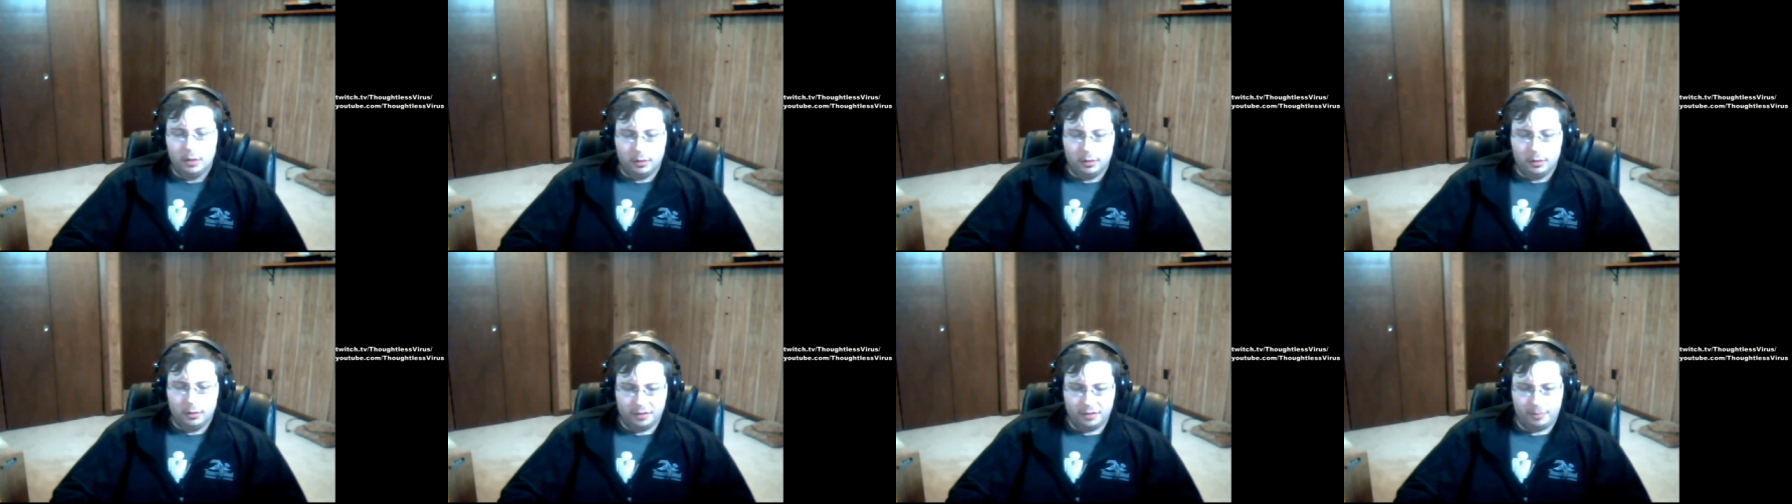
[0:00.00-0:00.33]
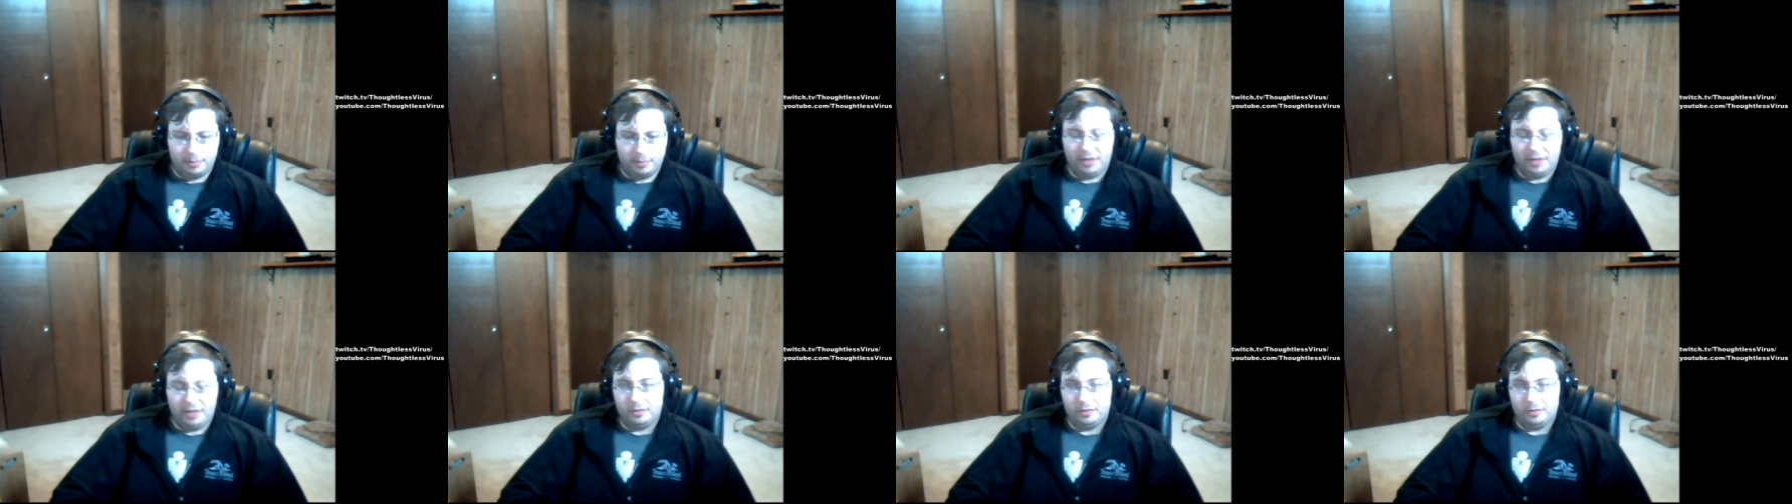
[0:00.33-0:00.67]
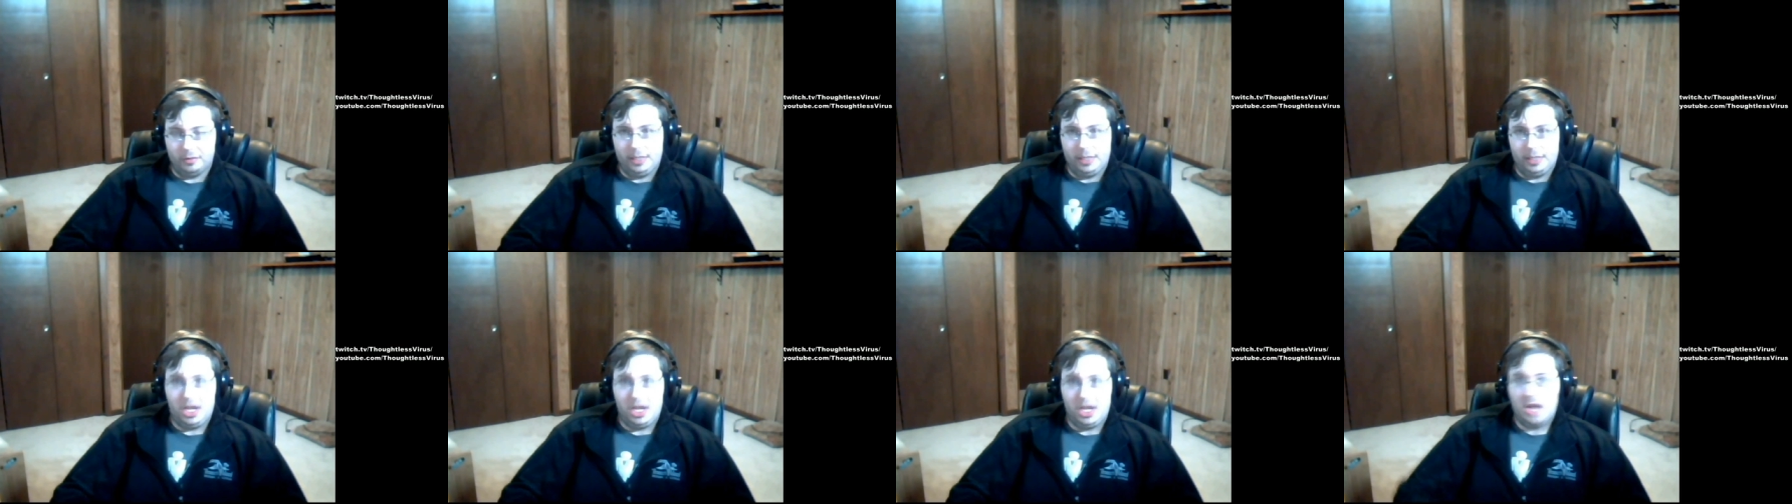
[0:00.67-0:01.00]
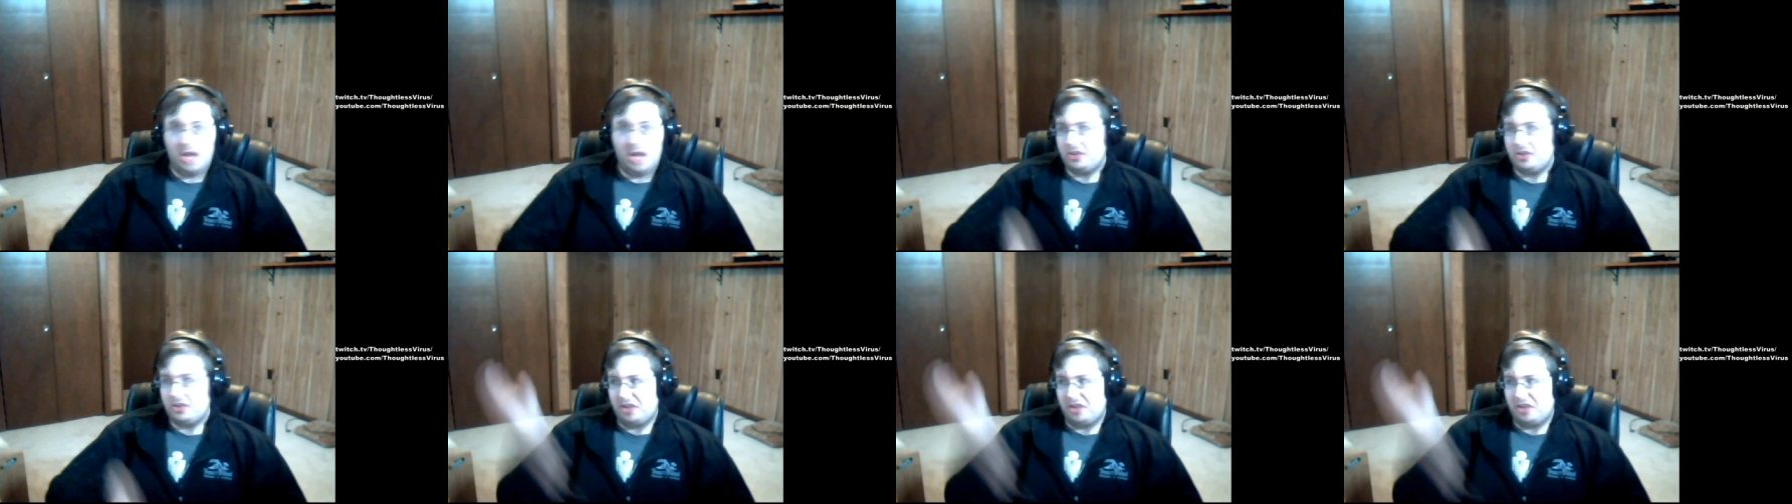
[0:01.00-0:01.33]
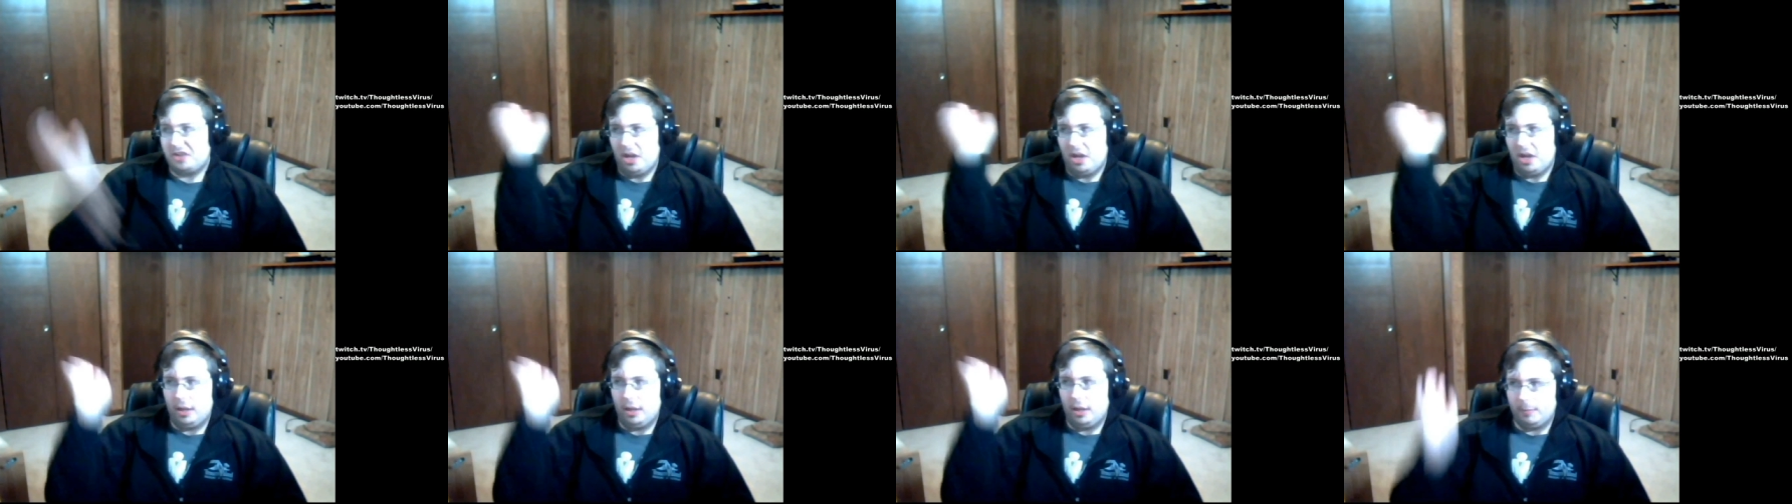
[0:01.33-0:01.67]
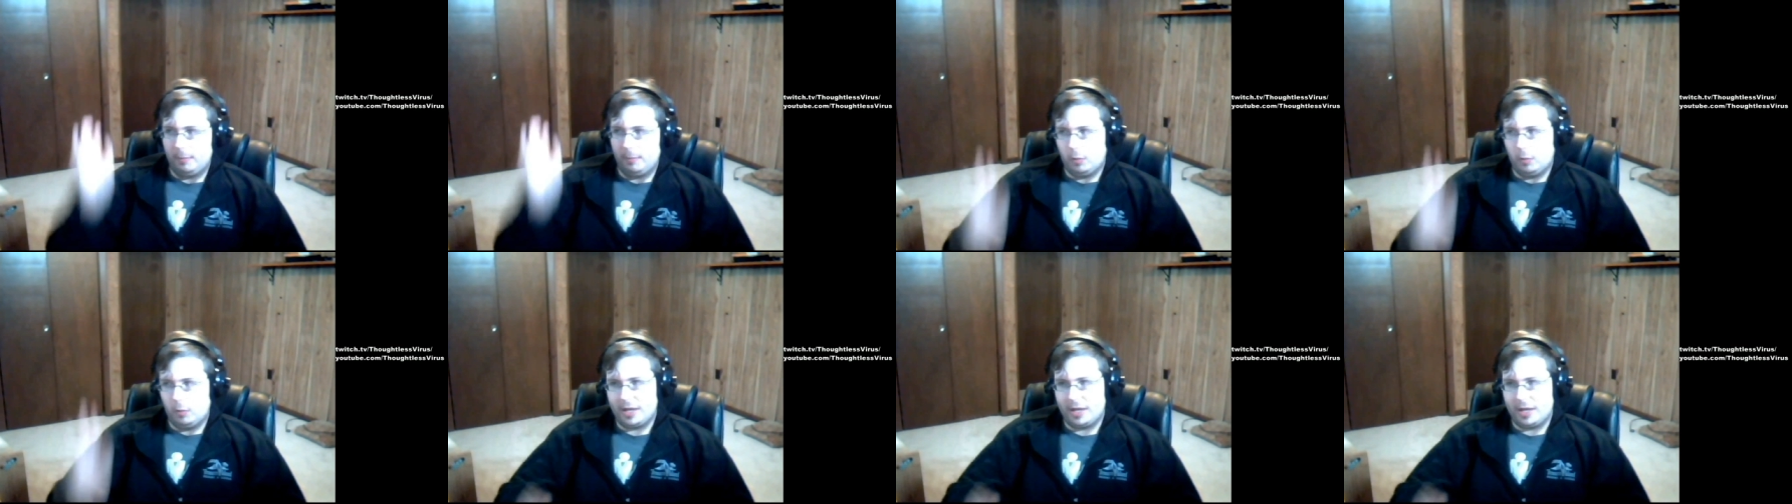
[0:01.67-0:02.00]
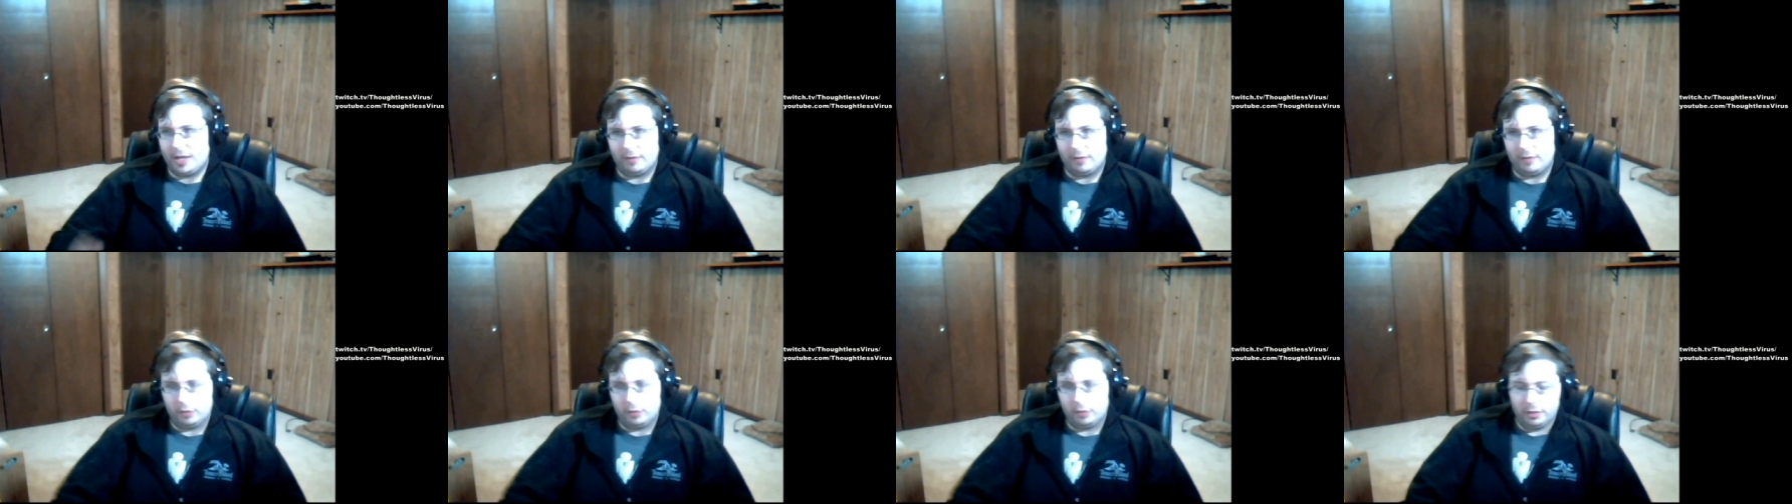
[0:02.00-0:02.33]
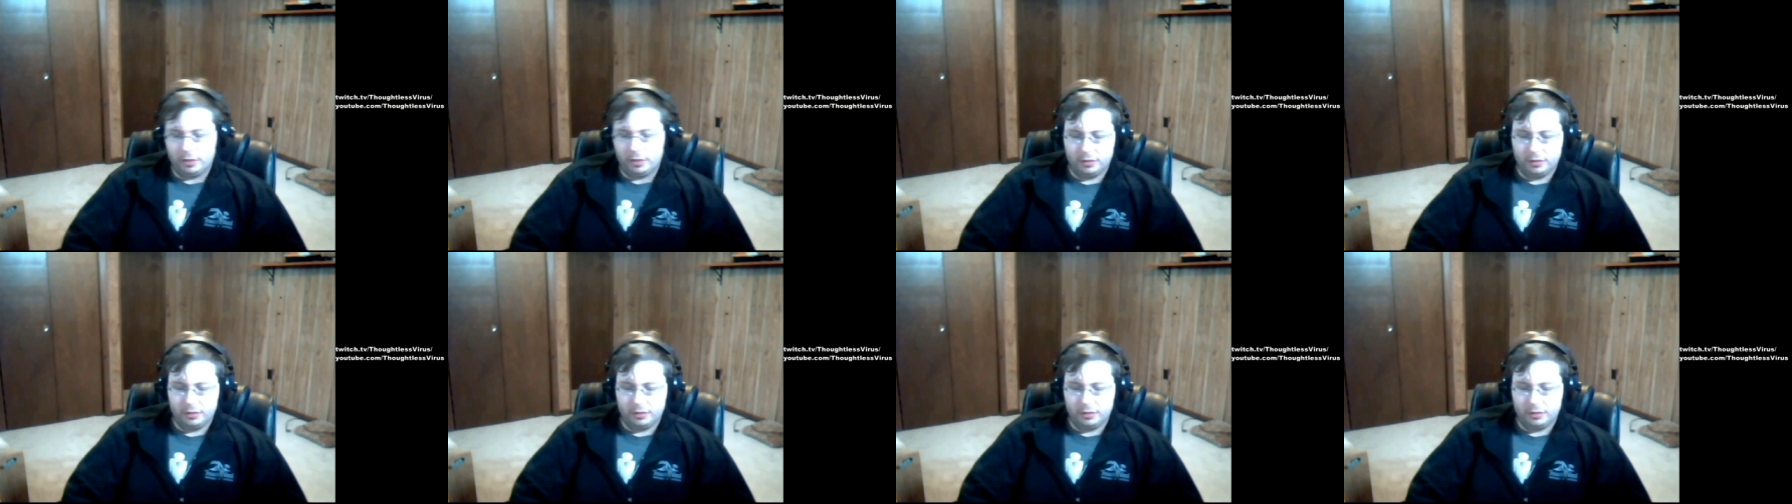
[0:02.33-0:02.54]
Some players will be like, yeah, just kill him, whatever.